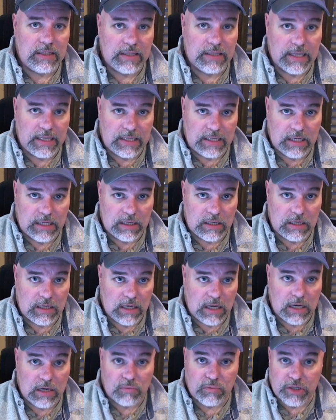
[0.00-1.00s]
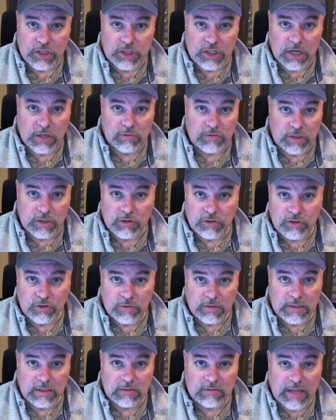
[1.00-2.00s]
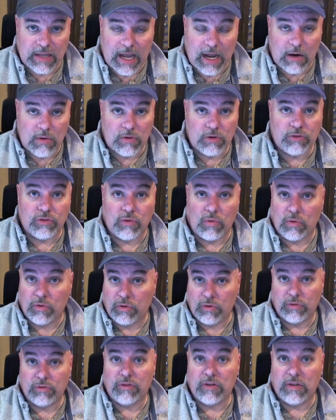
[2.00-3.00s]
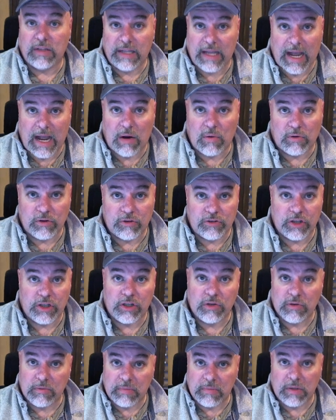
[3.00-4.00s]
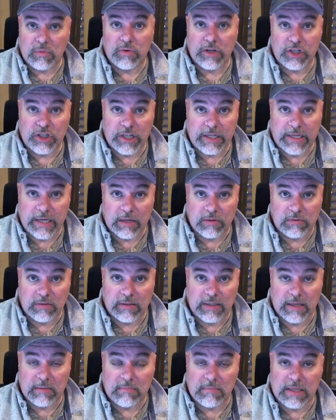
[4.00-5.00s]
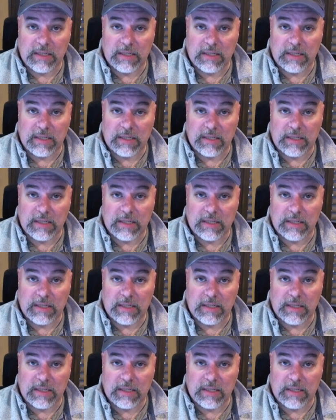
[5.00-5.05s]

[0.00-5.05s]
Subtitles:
they can reach out to you during these hours, or those are the hours that you would be reaching out to them.